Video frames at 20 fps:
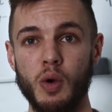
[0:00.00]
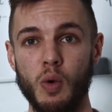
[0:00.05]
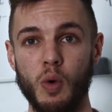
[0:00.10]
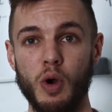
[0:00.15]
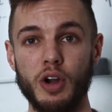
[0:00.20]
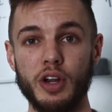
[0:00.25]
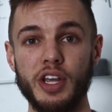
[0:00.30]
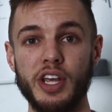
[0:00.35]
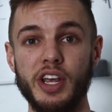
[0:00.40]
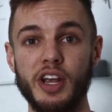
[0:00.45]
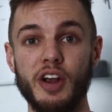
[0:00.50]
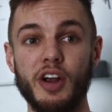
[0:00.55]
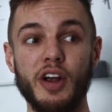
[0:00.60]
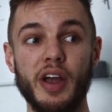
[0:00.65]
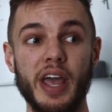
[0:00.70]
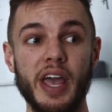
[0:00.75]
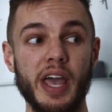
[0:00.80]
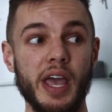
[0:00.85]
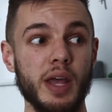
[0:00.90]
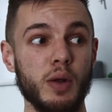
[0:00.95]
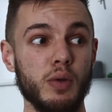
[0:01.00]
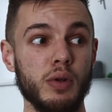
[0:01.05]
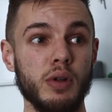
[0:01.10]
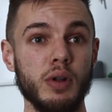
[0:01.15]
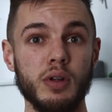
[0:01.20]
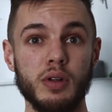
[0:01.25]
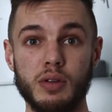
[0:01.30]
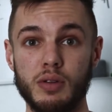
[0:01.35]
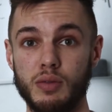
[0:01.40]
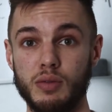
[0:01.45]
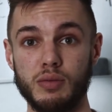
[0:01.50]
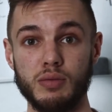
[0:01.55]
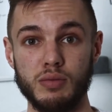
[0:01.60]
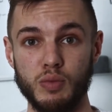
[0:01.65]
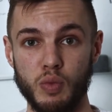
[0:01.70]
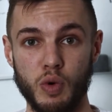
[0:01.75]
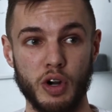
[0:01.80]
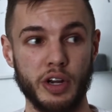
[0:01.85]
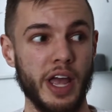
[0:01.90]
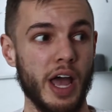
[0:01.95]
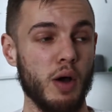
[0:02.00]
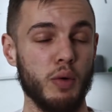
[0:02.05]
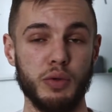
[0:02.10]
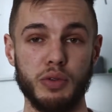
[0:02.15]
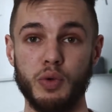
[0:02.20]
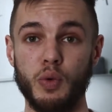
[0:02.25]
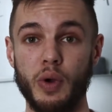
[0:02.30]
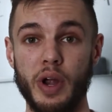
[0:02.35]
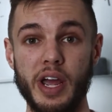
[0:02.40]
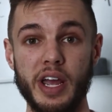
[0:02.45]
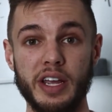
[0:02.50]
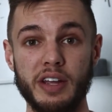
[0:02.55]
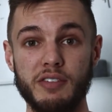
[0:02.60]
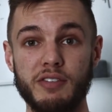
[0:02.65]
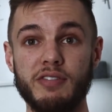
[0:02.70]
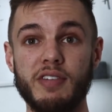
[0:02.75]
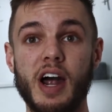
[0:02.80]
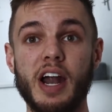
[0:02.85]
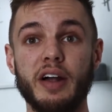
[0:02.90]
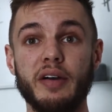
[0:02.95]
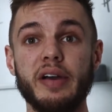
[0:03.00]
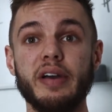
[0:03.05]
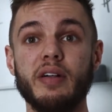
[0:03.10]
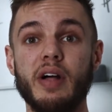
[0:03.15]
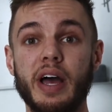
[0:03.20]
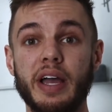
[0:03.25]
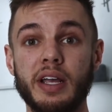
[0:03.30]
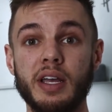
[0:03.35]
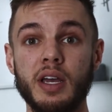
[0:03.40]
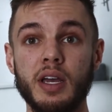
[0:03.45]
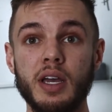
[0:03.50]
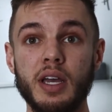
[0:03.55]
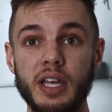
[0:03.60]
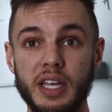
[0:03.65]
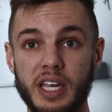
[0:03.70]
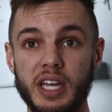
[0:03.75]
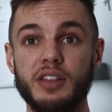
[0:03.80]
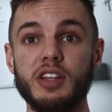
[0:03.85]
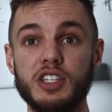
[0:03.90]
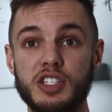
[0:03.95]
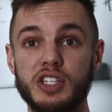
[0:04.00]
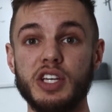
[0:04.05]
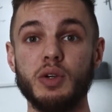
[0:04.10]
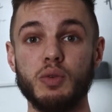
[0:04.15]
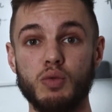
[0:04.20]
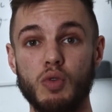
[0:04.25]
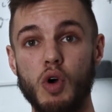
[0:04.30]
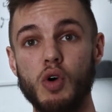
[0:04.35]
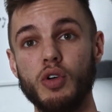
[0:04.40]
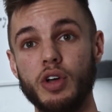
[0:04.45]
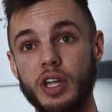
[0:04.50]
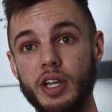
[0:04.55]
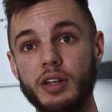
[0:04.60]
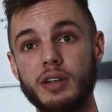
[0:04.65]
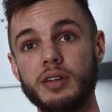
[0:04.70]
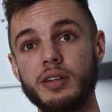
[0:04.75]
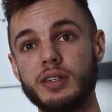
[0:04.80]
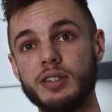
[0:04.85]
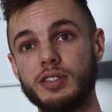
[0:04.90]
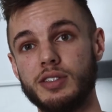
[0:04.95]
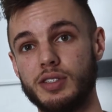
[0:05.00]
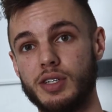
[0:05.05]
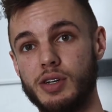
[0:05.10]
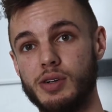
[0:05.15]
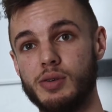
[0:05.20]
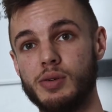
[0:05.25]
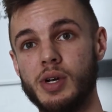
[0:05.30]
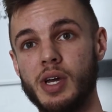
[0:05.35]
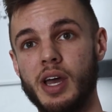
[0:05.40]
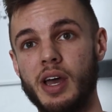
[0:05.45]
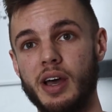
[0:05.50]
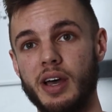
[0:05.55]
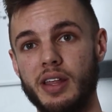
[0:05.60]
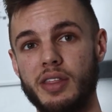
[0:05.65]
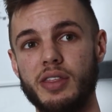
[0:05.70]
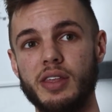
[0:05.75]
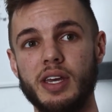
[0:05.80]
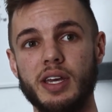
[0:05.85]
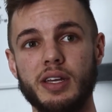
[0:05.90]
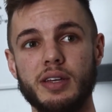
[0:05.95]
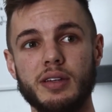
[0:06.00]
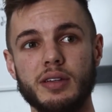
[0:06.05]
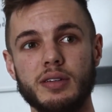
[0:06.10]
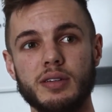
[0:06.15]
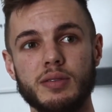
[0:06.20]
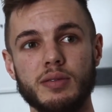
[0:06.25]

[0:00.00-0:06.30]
work here and work out with Greg and finally like get this thing rolling. So I think